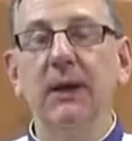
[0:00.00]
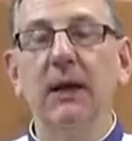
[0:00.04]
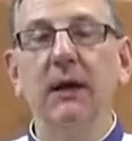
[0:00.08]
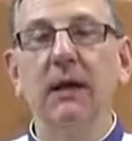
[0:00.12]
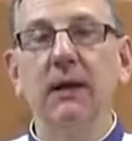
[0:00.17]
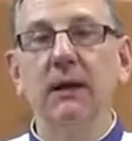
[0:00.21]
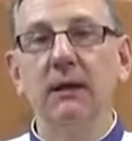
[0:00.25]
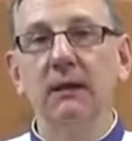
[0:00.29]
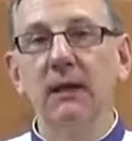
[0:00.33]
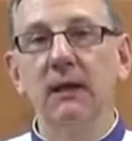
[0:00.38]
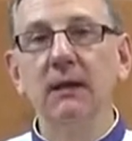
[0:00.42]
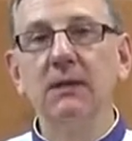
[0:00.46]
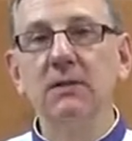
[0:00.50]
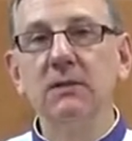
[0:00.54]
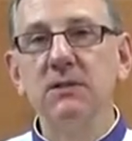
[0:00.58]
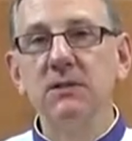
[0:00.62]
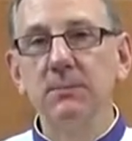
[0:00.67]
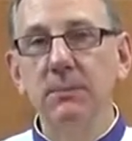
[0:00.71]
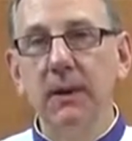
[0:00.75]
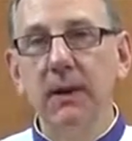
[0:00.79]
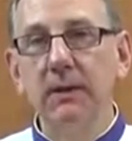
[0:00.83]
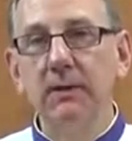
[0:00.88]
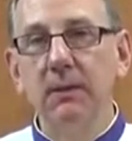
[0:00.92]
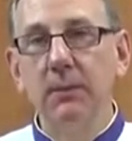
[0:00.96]
and I'd like to
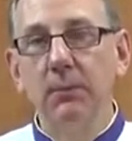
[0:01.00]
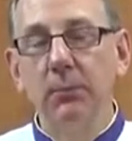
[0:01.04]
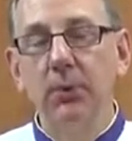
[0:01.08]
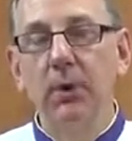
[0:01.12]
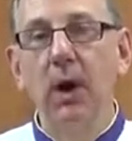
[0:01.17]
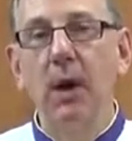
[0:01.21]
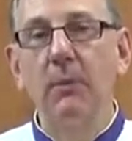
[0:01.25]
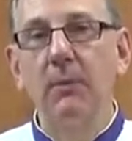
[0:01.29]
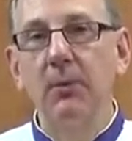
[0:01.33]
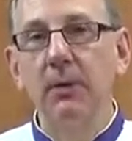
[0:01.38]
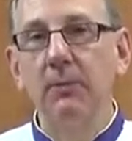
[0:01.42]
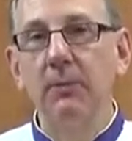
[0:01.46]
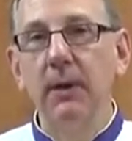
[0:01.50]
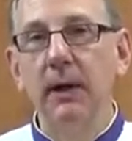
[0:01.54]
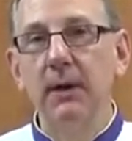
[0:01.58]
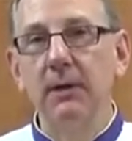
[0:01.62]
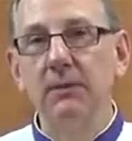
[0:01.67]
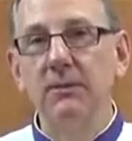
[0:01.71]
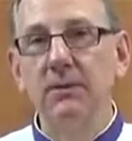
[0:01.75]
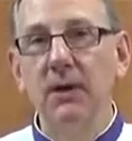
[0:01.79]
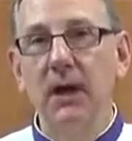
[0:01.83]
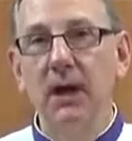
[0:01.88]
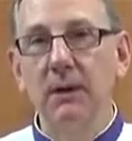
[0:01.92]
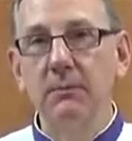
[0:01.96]
spend the proper
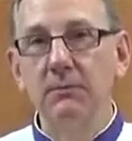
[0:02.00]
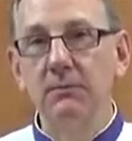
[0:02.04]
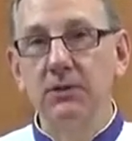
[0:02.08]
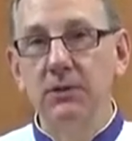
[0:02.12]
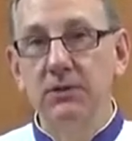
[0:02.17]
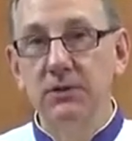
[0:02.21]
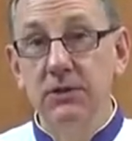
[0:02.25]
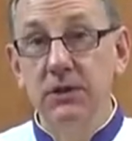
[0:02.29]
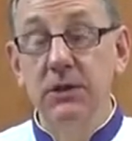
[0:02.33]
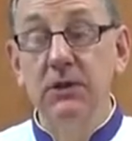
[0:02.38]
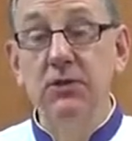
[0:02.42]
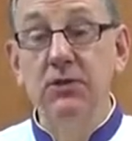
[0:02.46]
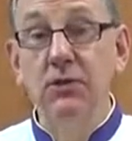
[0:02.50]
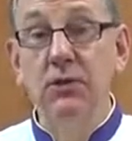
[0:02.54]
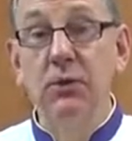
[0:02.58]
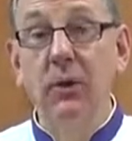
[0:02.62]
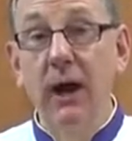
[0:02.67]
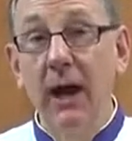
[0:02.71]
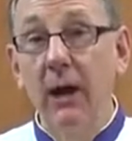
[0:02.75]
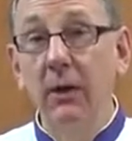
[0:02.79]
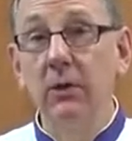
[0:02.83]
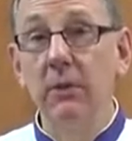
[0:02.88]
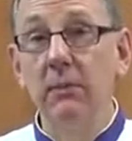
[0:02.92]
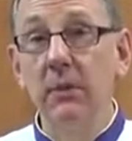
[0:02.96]
amount of time to teach you
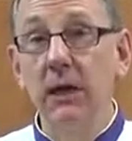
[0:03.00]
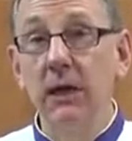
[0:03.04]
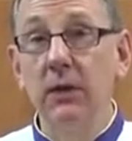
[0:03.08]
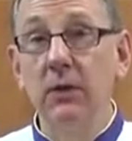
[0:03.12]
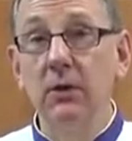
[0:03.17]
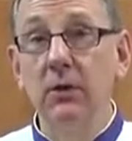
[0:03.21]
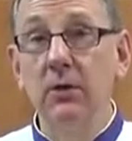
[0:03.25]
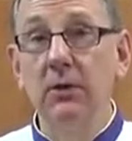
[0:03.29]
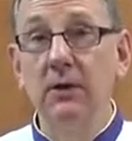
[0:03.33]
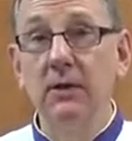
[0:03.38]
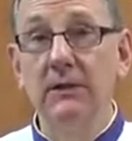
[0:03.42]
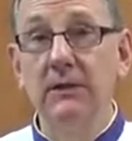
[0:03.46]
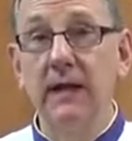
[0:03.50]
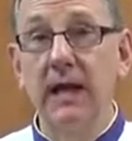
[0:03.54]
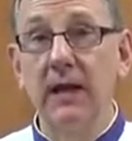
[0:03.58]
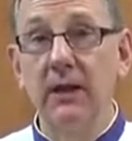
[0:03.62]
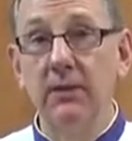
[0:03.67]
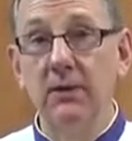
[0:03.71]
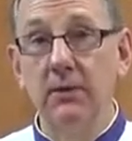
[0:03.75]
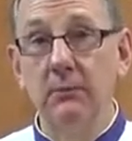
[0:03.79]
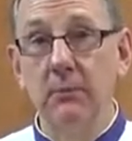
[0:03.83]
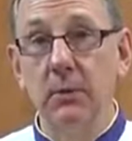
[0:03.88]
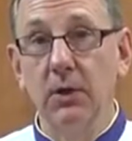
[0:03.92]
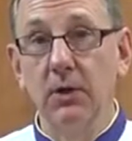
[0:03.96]
how to make a good
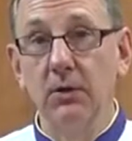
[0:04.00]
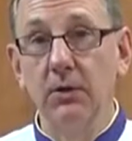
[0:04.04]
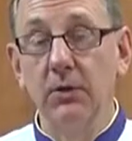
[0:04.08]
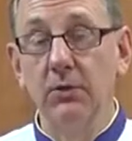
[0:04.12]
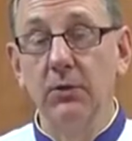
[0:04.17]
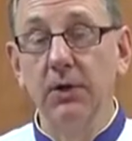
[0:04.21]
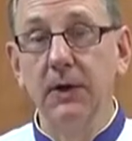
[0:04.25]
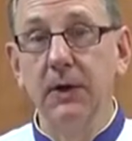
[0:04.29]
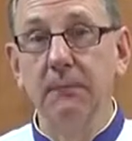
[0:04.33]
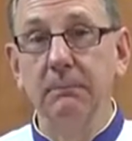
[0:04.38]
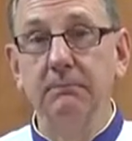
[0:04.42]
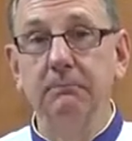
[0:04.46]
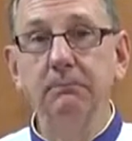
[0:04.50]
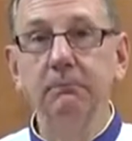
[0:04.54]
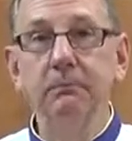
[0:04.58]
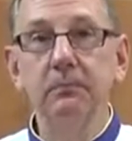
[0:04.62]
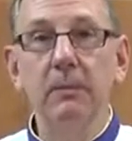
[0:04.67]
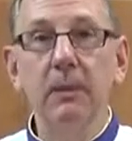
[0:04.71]
Italian buttercream.